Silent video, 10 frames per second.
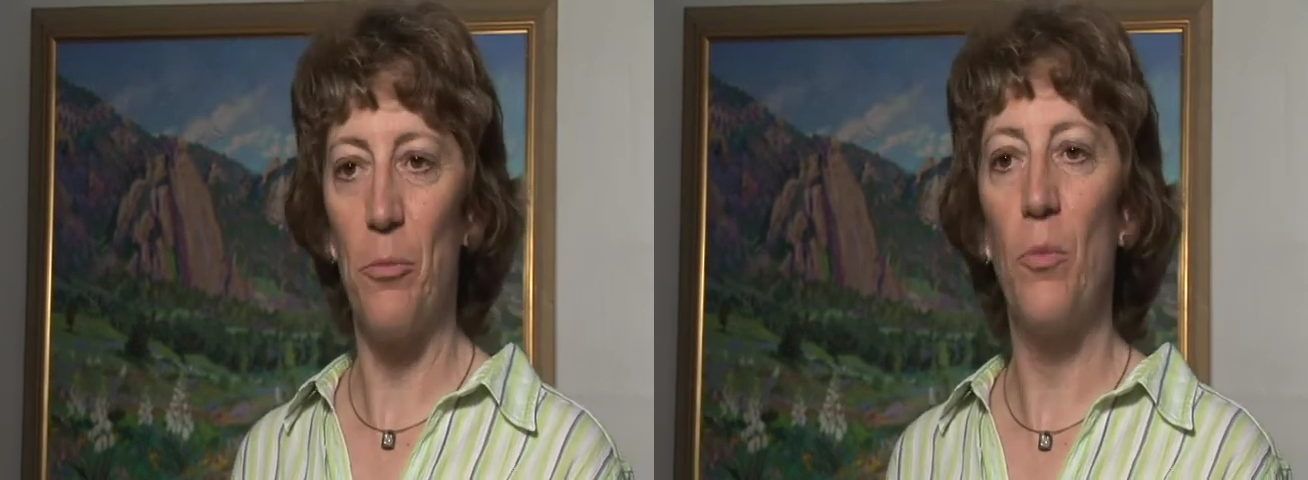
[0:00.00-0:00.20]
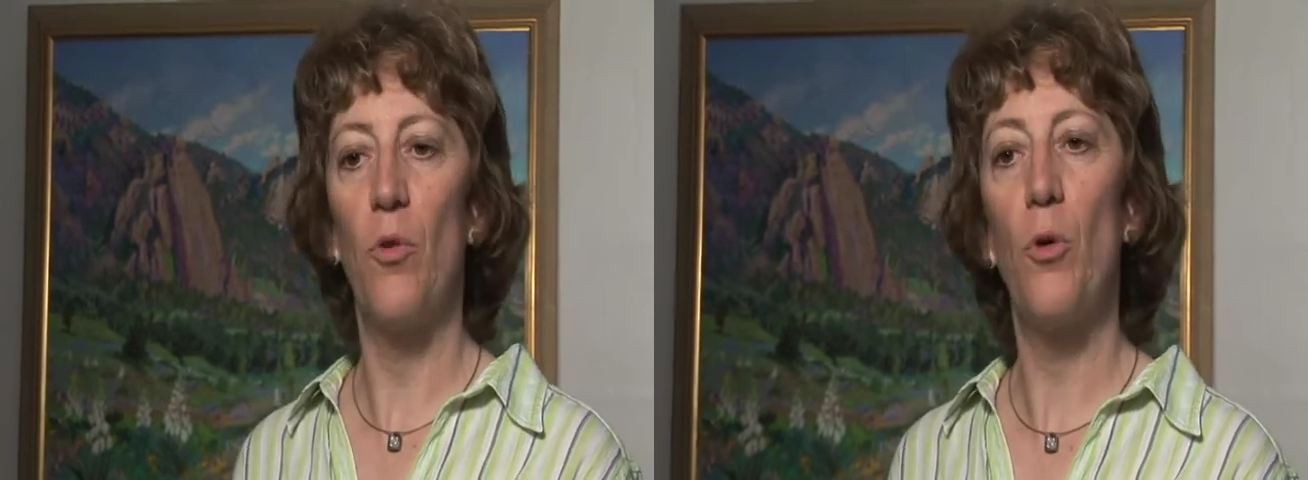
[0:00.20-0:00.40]

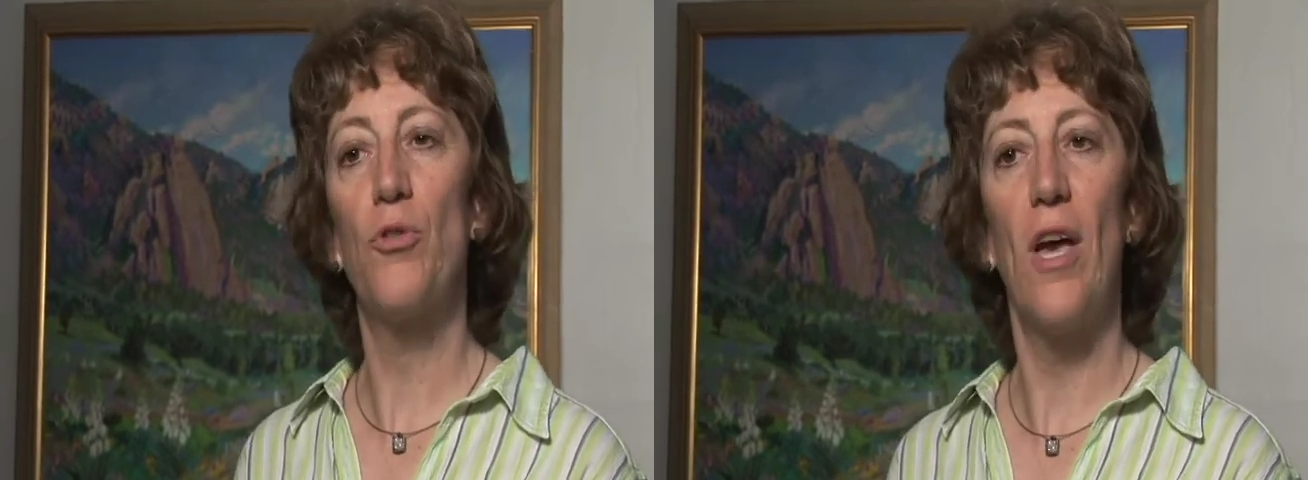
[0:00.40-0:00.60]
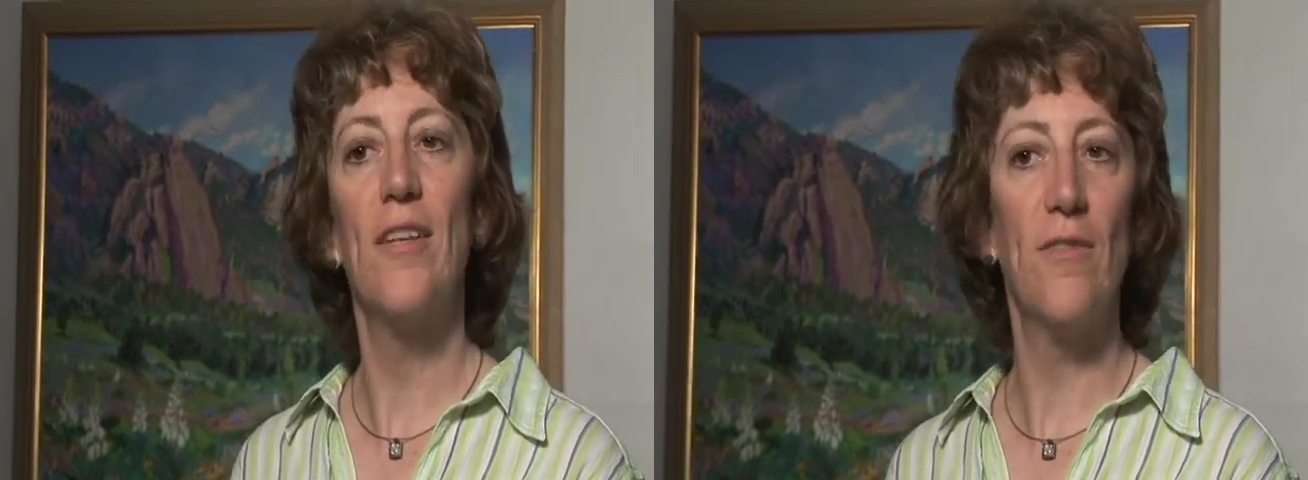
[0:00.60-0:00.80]

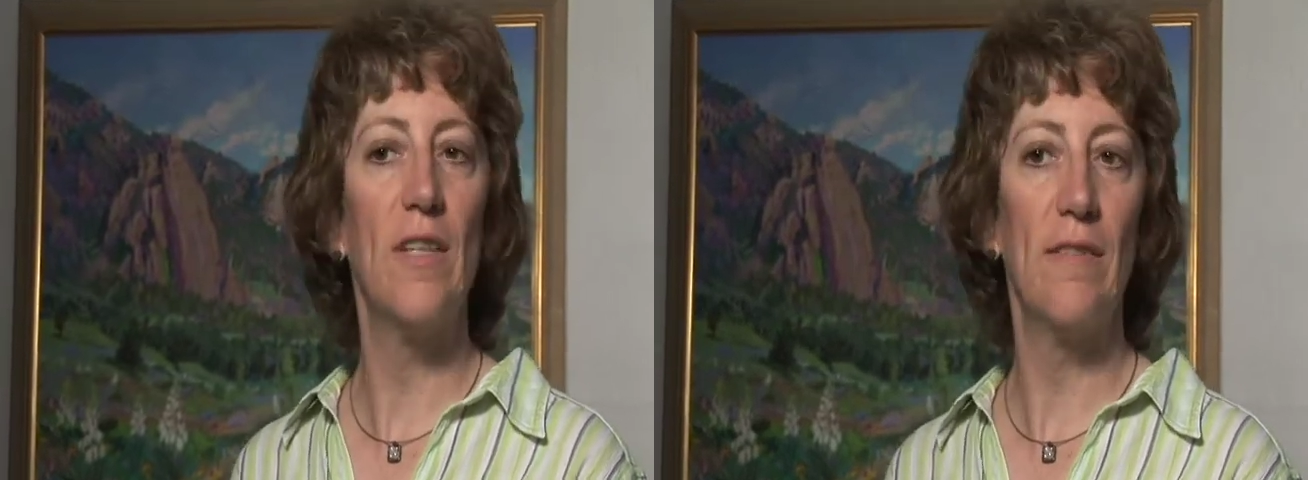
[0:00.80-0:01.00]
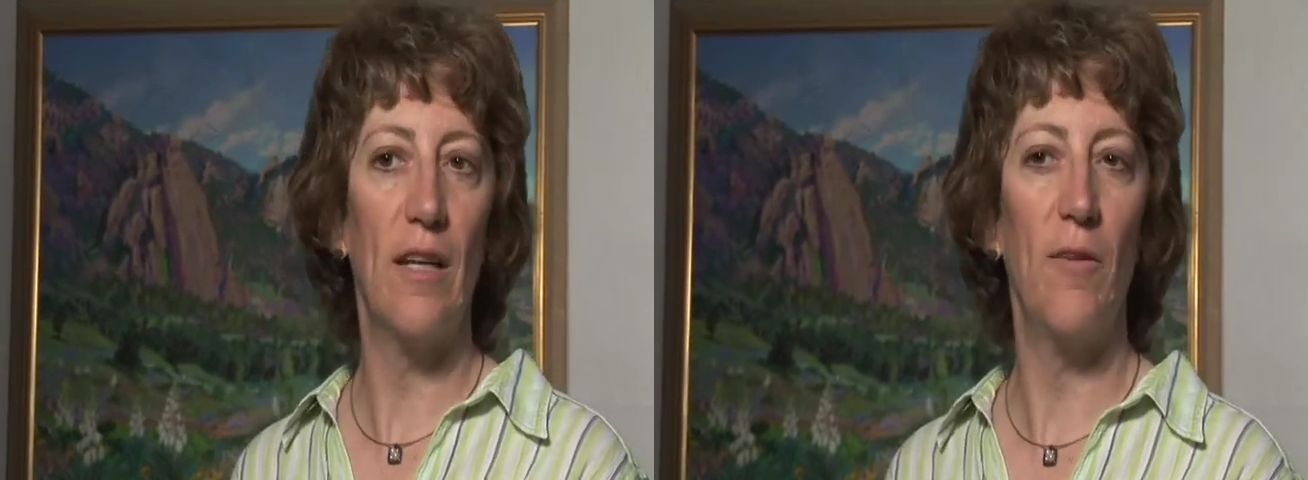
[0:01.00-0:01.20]
those kinds of
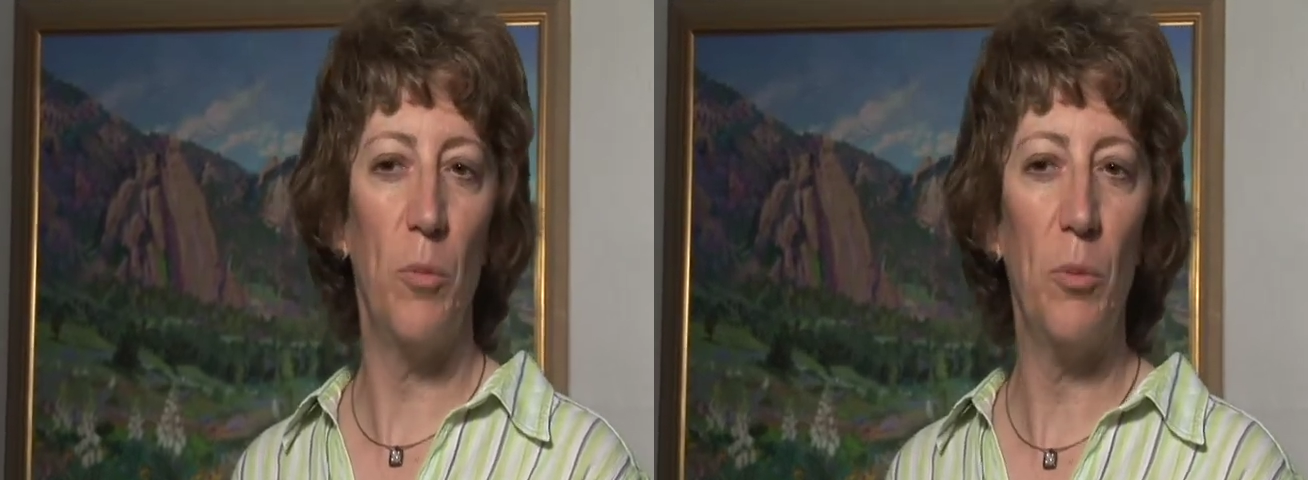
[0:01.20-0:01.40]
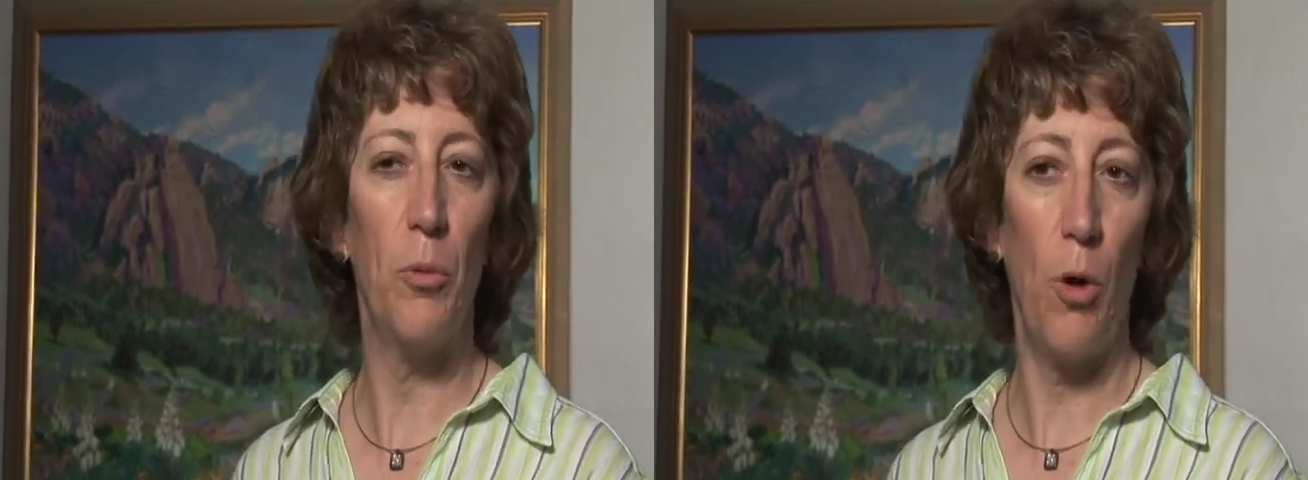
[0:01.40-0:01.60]
things that have
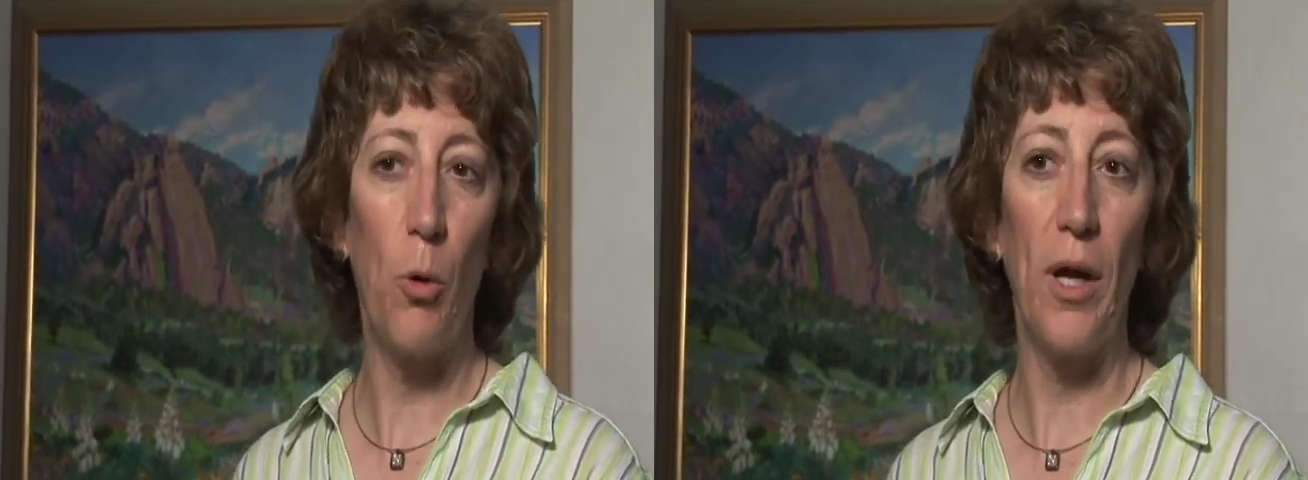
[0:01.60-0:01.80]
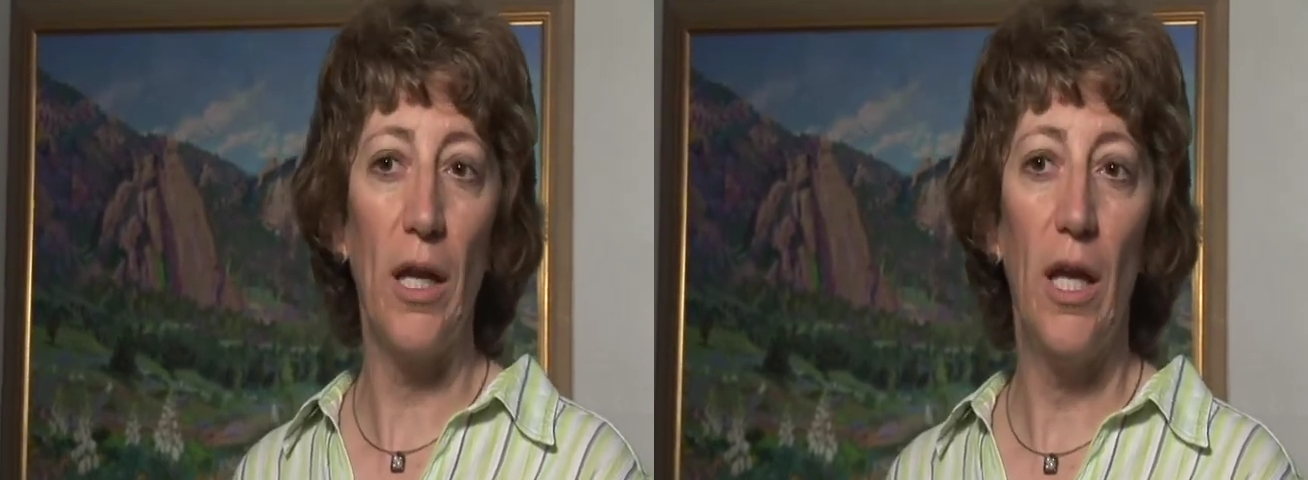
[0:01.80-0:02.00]
been
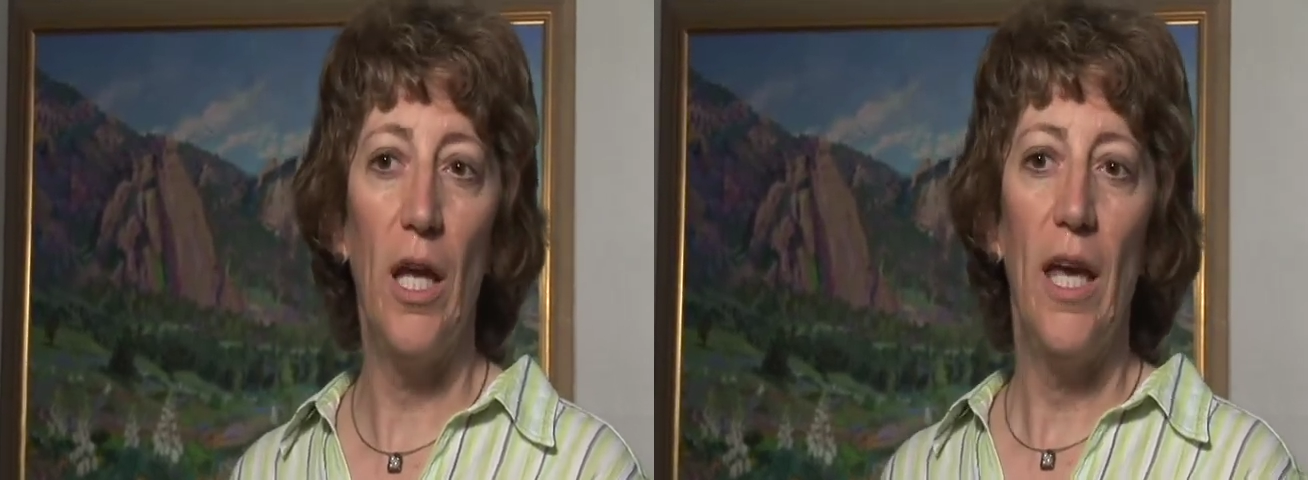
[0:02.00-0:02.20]
broken.